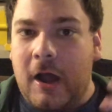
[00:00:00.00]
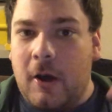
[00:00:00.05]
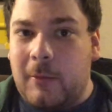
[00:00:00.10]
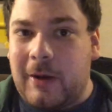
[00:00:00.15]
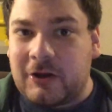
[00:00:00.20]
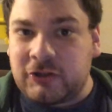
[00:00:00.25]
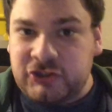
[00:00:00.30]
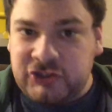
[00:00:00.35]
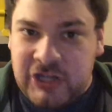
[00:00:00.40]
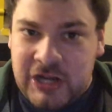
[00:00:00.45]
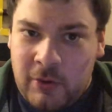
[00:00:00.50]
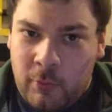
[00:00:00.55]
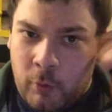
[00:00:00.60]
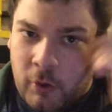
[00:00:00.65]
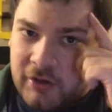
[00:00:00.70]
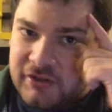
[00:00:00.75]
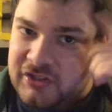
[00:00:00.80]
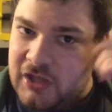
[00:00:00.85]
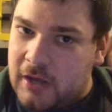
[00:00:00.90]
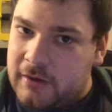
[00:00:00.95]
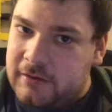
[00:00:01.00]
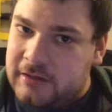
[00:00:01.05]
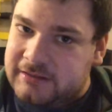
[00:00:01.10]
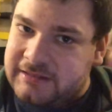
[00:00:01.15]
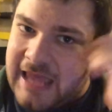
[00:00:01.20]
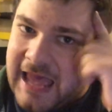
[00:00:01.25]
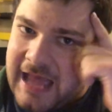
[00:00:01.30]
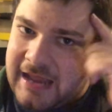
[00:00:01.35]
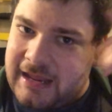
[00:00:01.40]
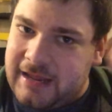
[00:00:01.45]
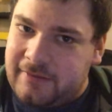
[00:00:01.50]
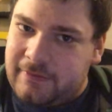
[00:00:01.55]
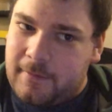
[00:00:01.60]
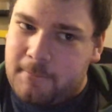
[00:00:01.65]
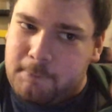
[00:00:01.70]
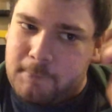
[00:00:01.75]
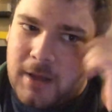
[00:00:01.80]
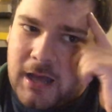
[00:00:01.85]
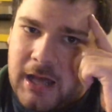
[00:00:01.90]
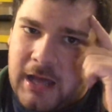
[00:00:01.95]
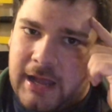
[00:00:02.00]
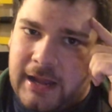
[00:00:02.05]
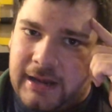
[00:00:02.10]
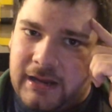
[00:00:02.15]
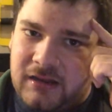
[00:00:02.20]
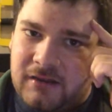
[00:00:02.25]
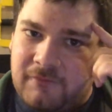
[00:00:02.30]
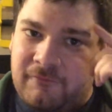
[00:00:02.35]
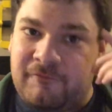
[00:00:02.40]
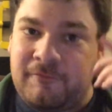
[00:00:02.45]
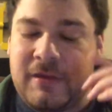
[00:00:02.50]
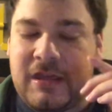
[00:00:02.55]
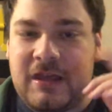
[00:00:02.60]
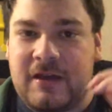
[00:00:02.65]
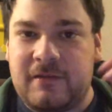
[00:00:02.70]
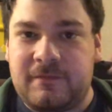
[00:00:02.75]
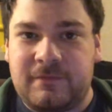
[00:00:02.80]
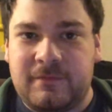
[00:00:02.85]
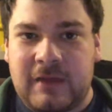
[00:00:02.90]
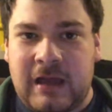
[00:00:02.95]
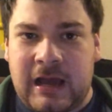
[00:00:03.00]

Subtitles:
while she works on attacking the mind via